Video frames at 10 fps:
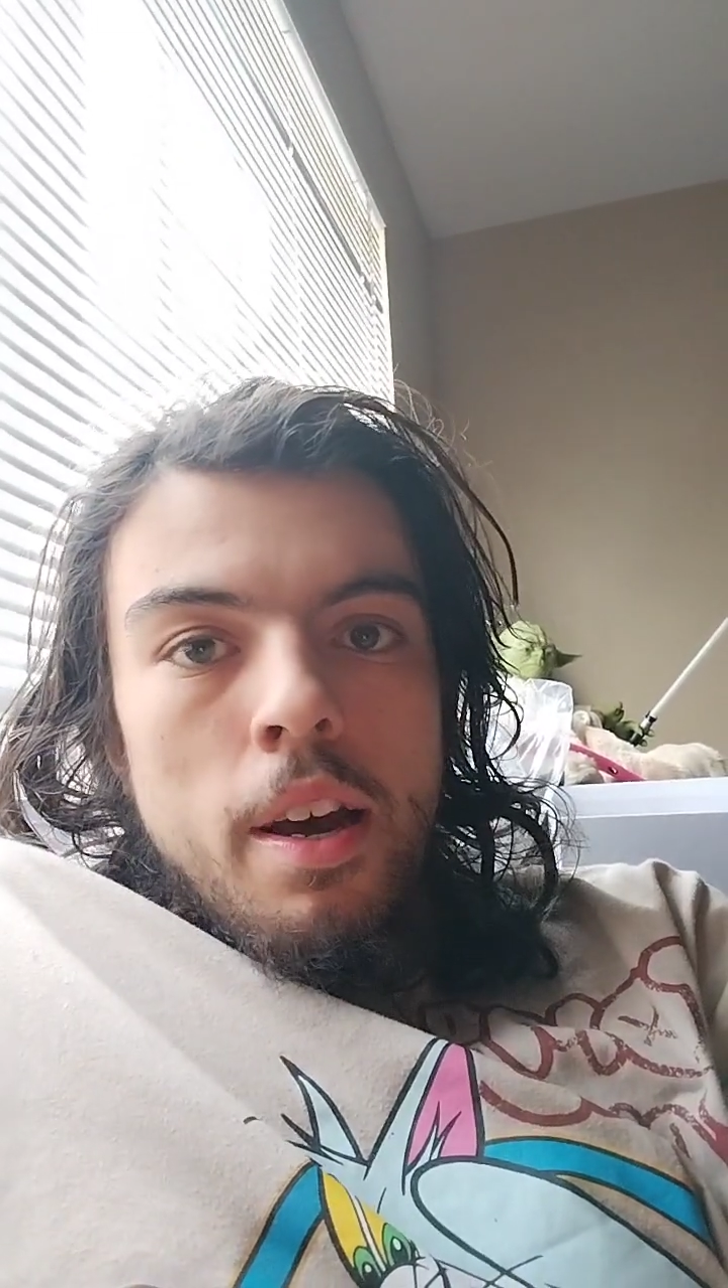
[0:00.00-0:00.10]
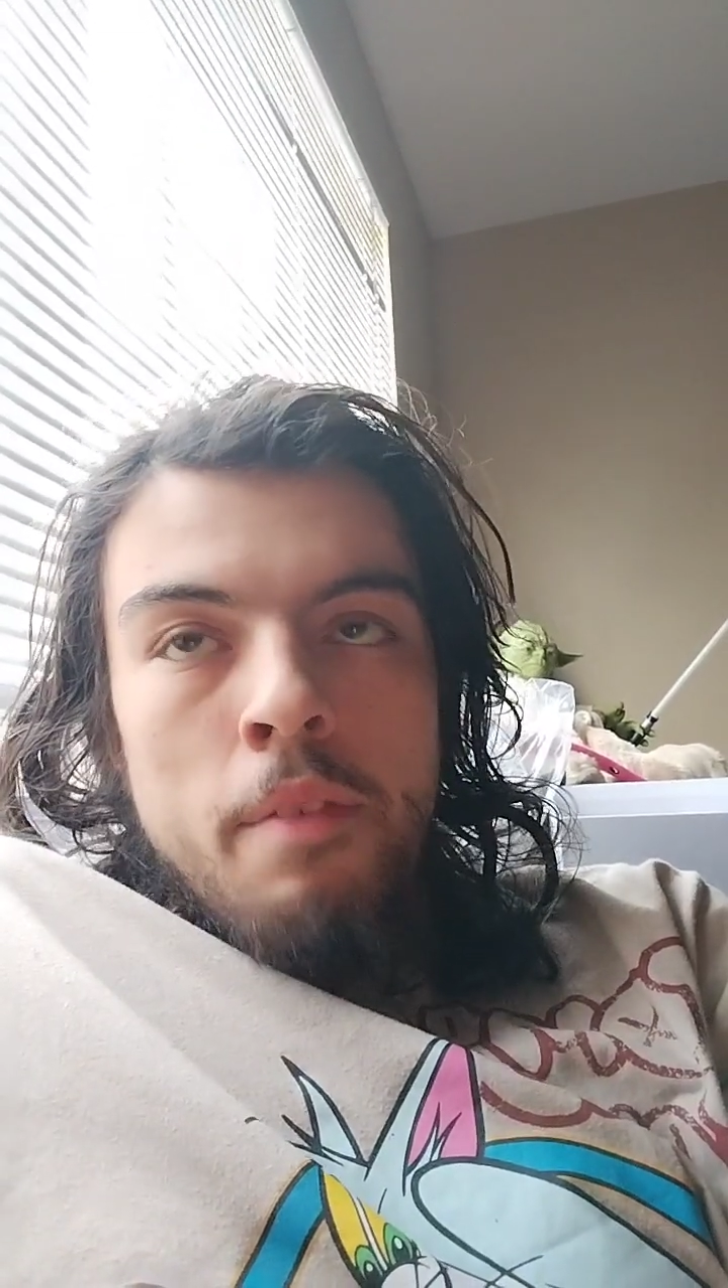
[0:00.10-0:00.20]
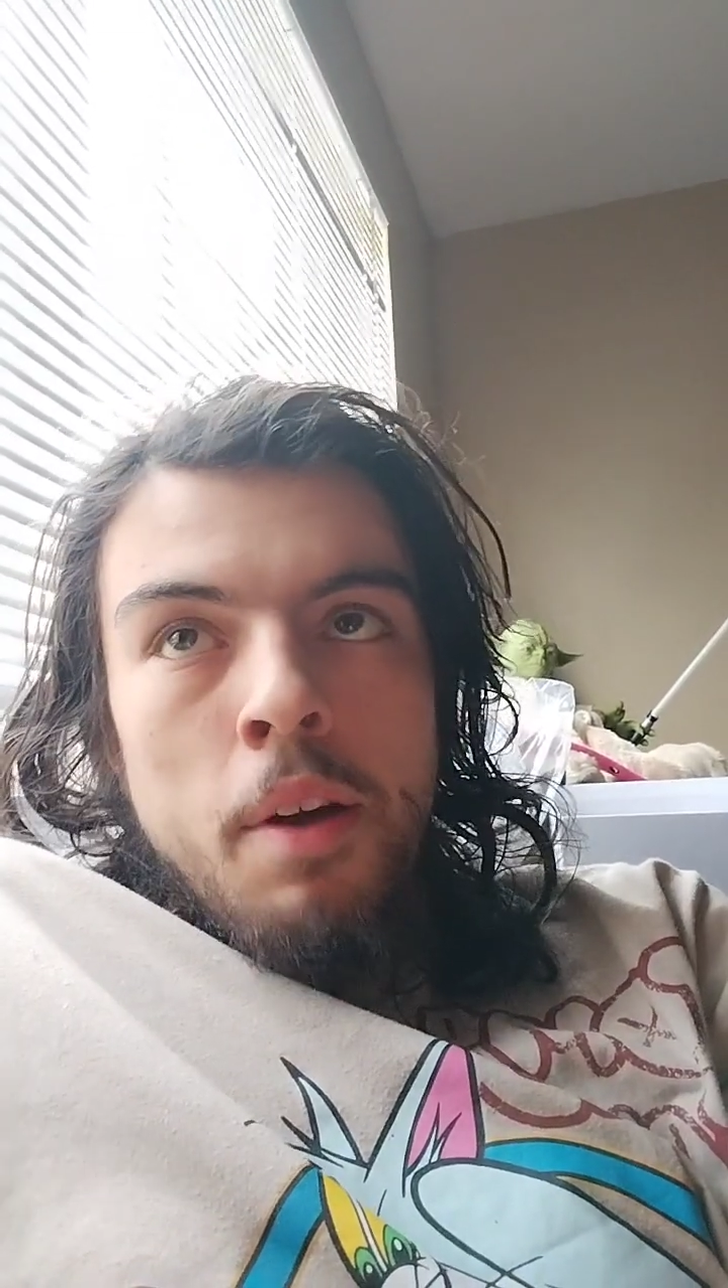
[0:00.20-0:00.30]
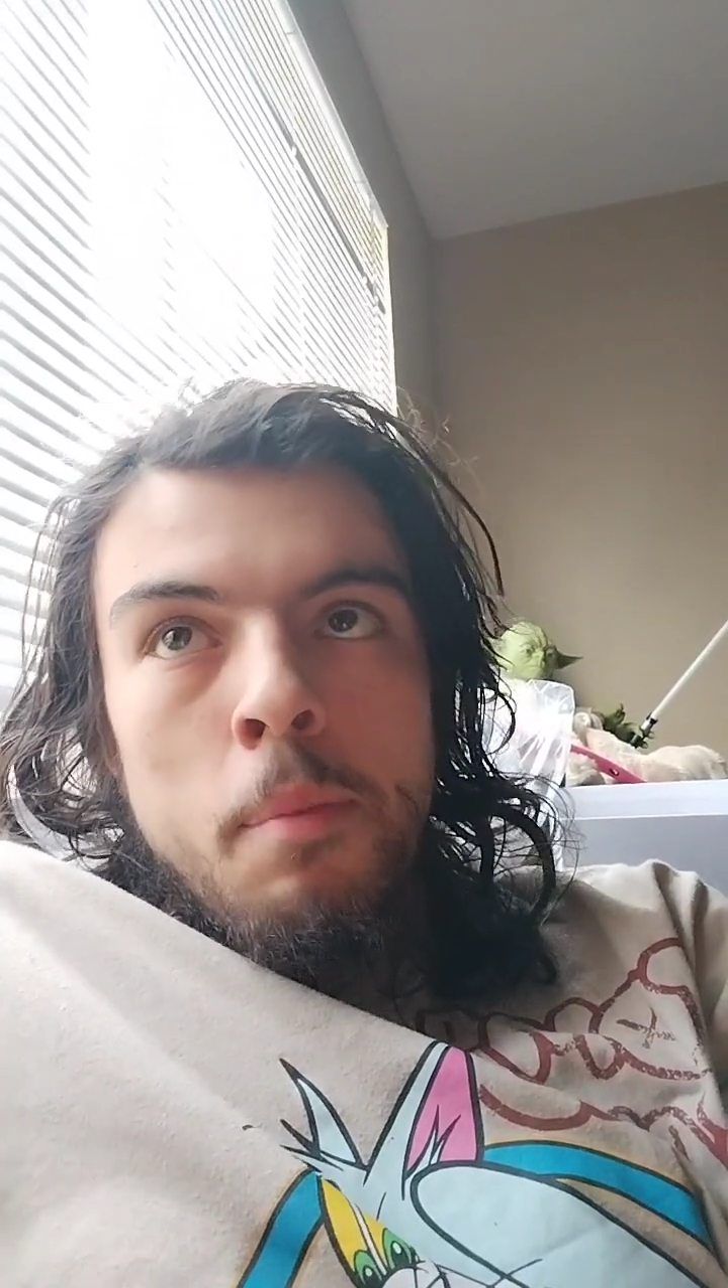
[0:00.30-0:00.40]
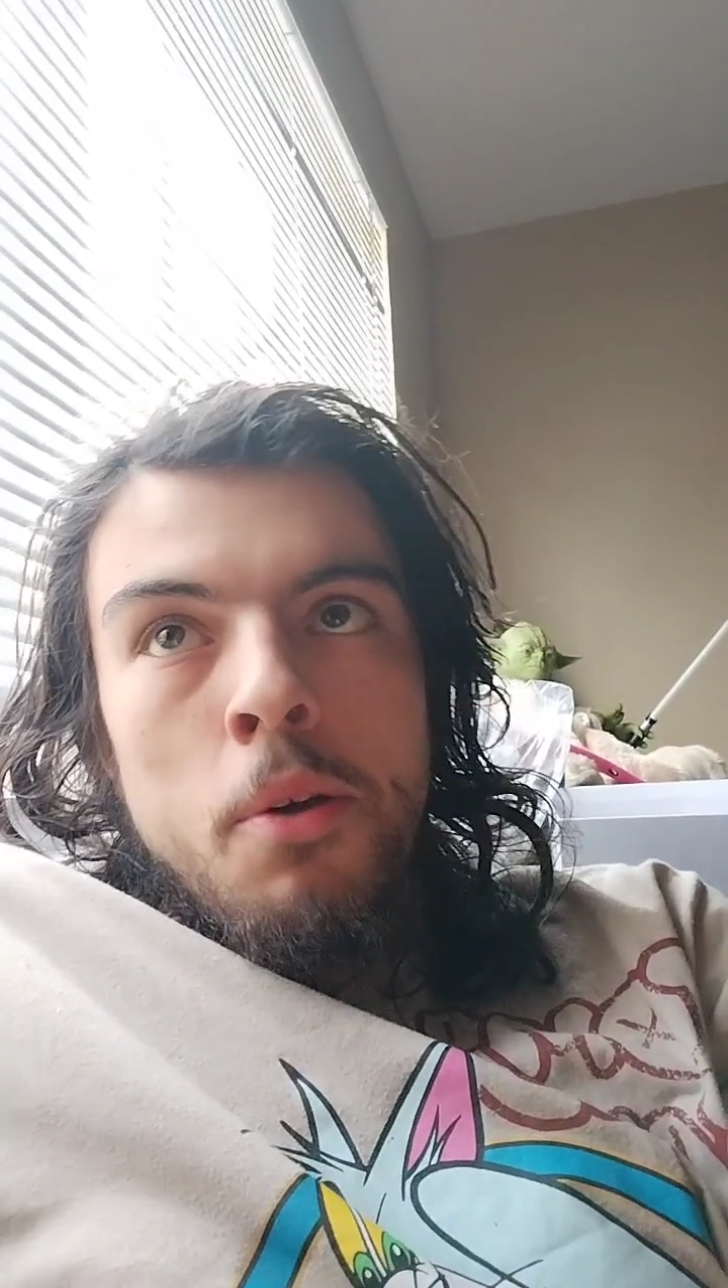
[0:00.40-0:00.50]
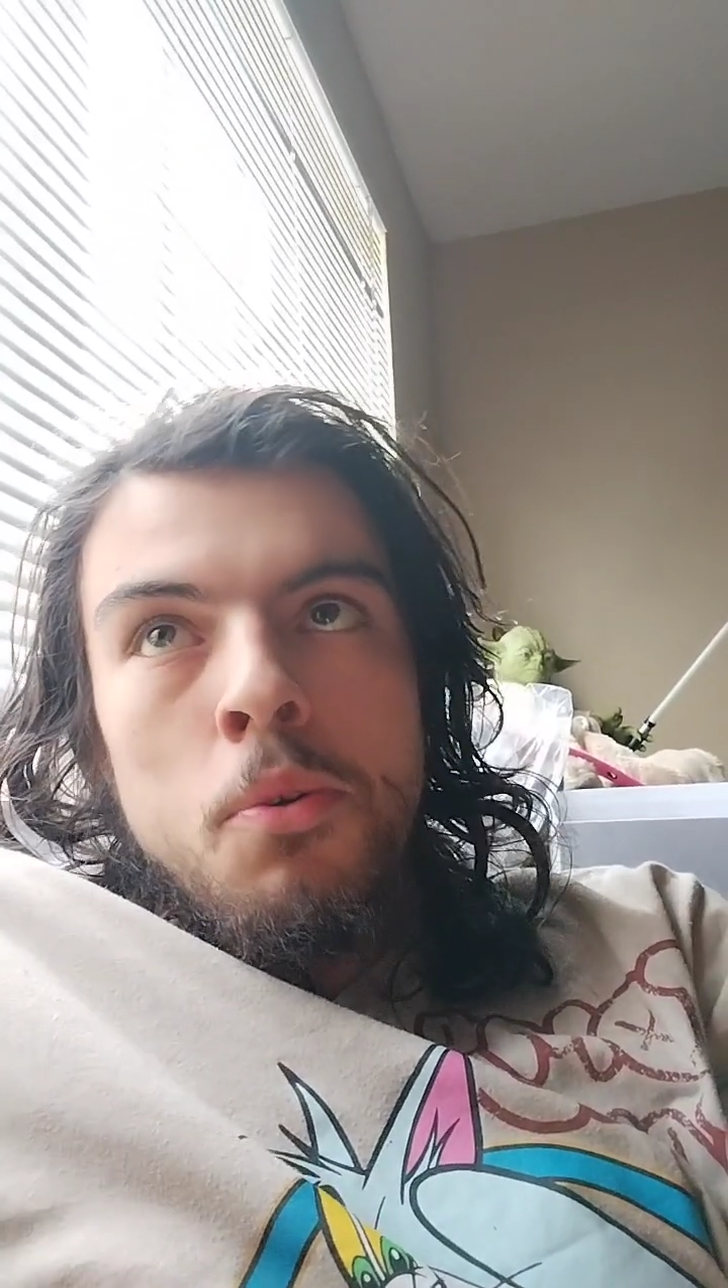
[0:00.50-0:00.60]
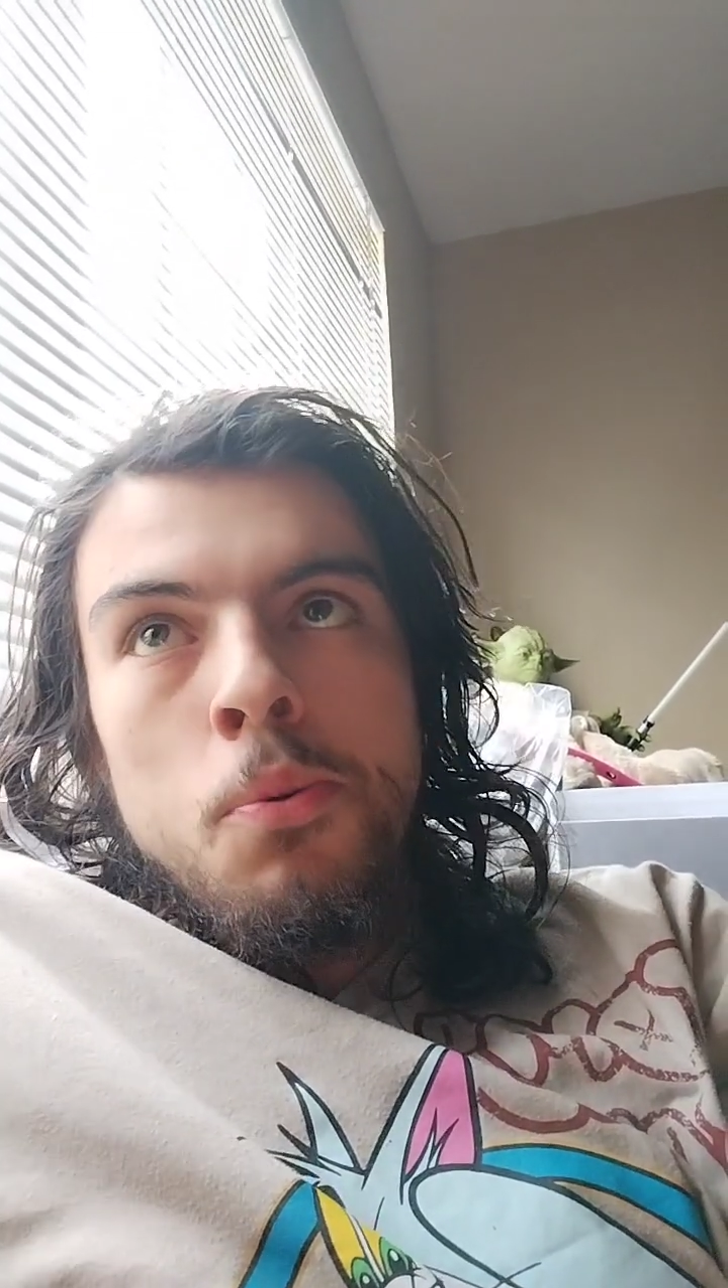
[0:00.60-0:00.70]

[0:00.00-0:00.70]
I've got my own